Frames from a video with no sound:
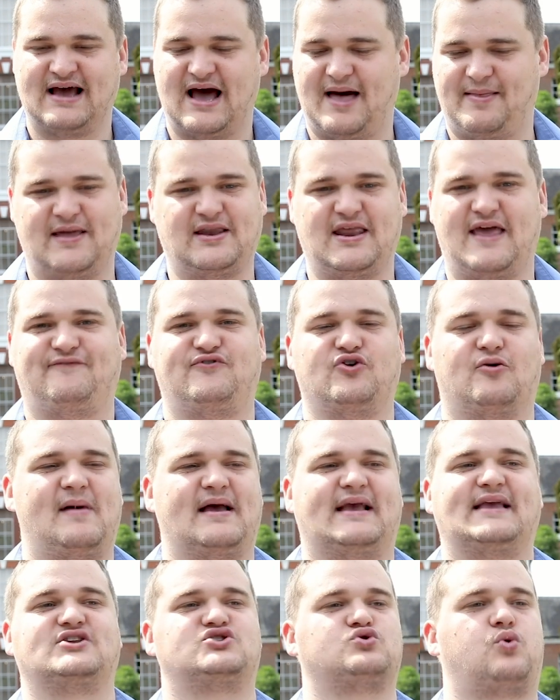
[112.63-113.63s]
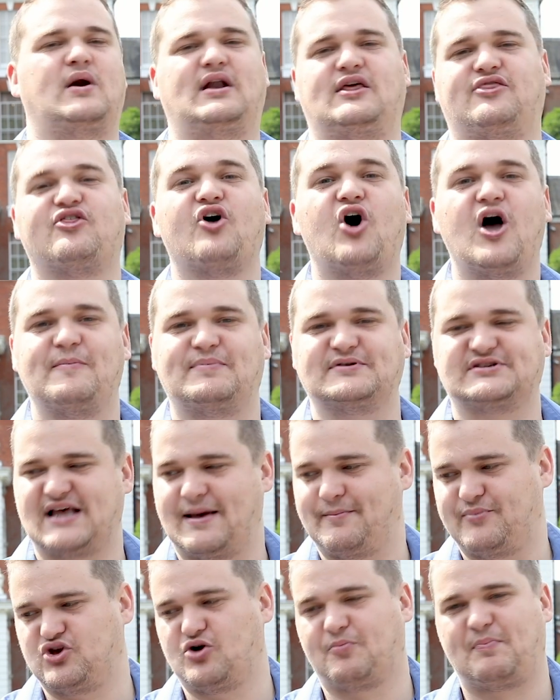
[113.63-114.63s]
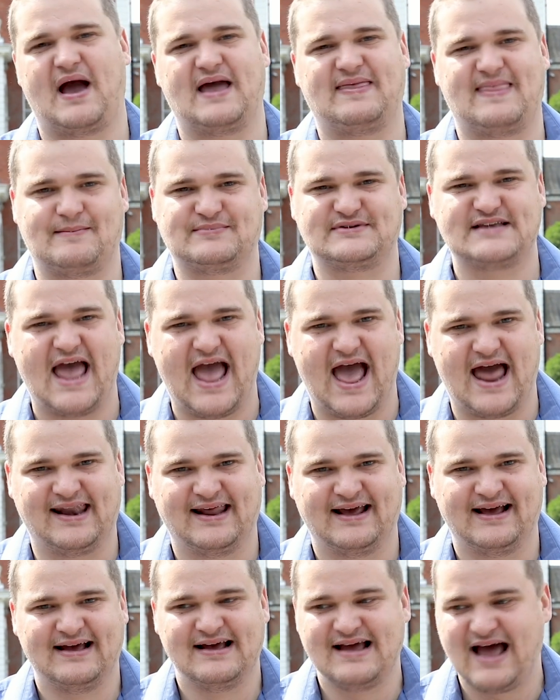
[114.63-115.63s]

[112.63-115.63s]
And then if you're making 20, 30%, but you're paying them 10